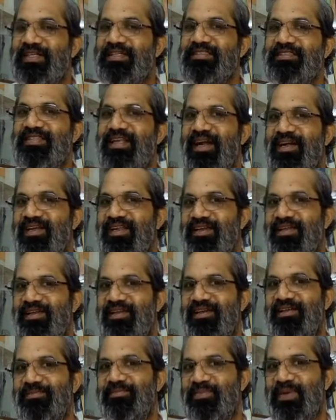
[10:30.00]
is done
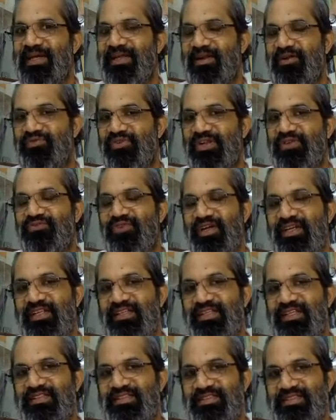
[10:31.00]
here by referring one
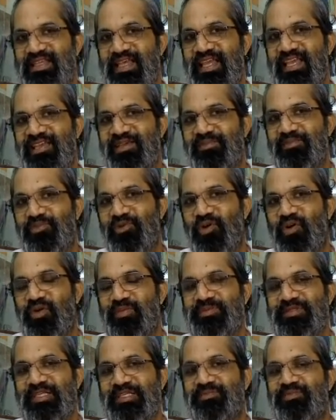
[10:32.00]
and the same
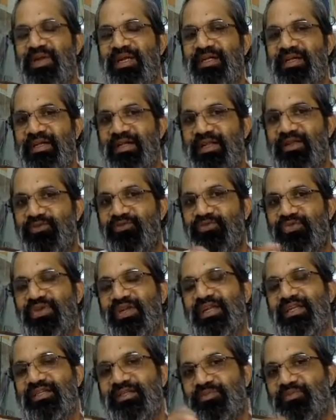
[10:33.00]
object by
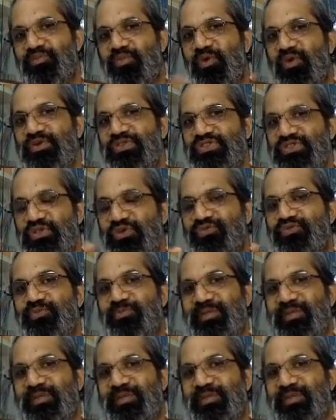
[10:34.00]
different modes of